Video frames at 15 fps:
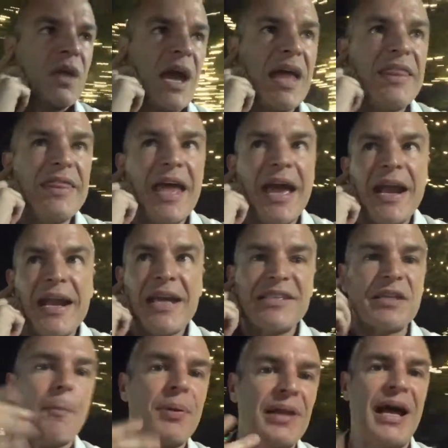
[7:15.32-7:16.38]
And then it's
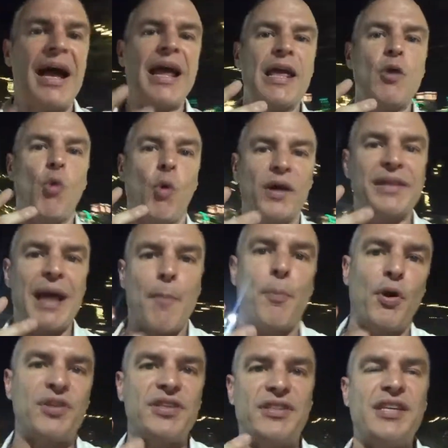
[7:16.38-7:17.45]
applying what that
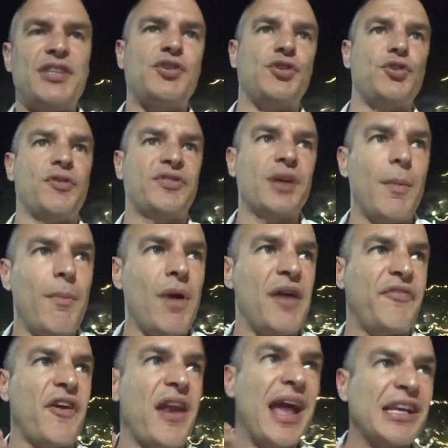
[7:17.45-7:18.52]
person teaches you.
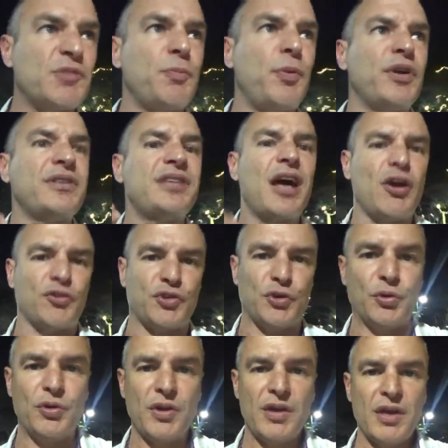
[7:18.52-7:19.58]
If an expert tells
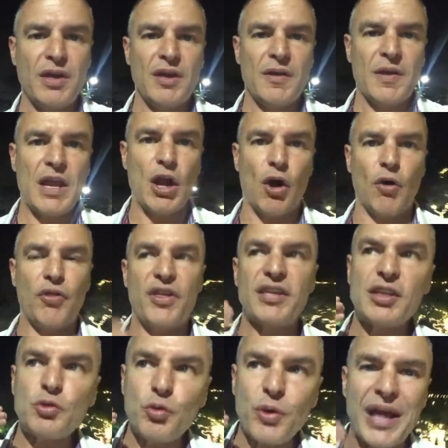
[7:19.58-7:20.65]
you, you know,
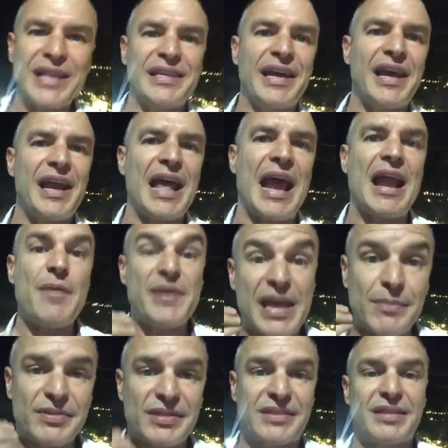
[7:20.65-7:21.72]
this is what I did and I
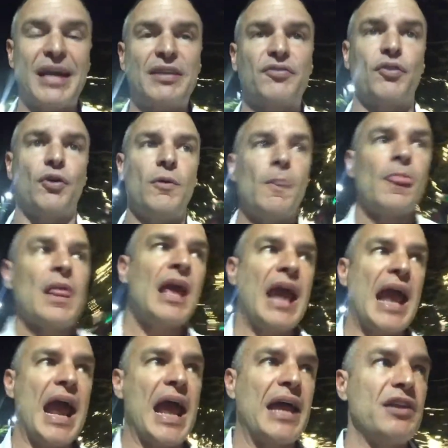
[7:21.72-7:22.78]
became successful,
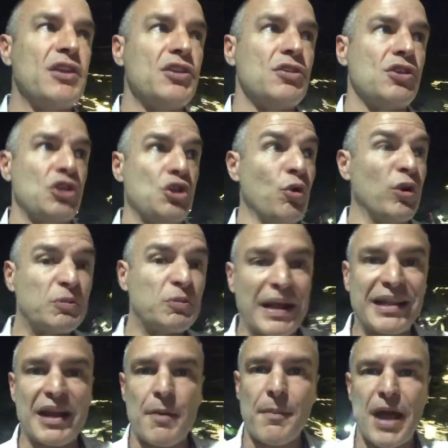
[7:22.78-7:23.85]
and you
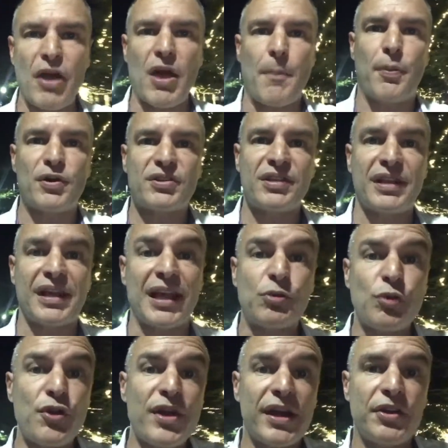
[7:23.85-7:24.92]
respect and admire that person, then guess
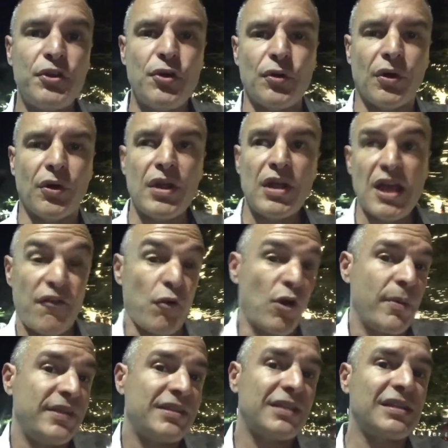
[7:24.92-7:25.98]
what you got to do if you
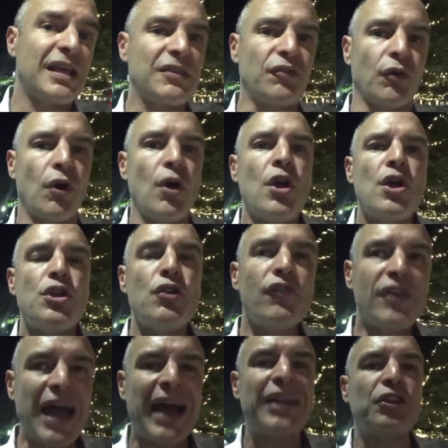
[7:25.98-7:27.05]
want to be successful?
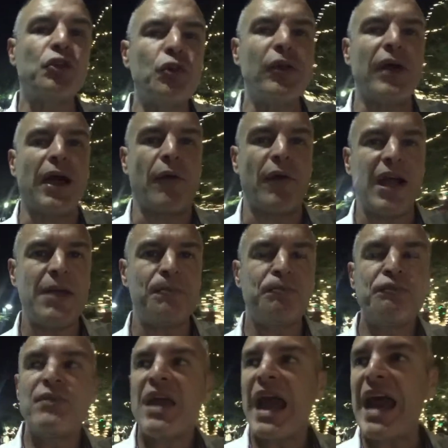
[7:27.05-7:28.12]
You've got to do that, right?
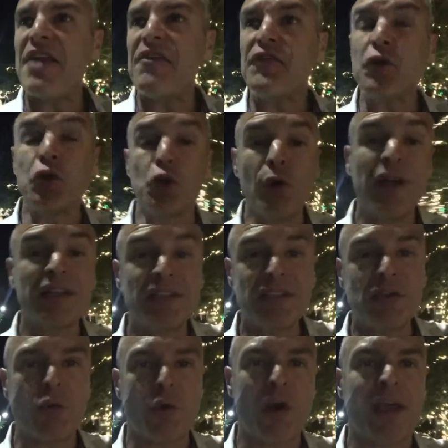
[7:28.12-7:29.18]
And if you do it and it
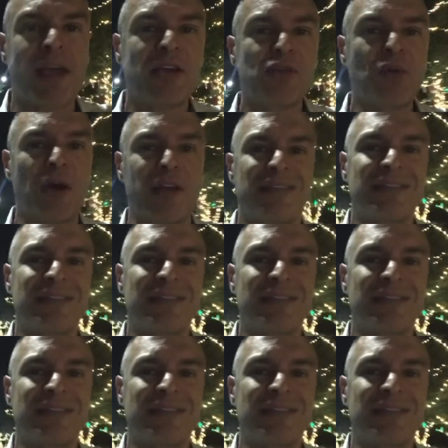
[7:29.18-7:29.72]
doesn't work, guess what?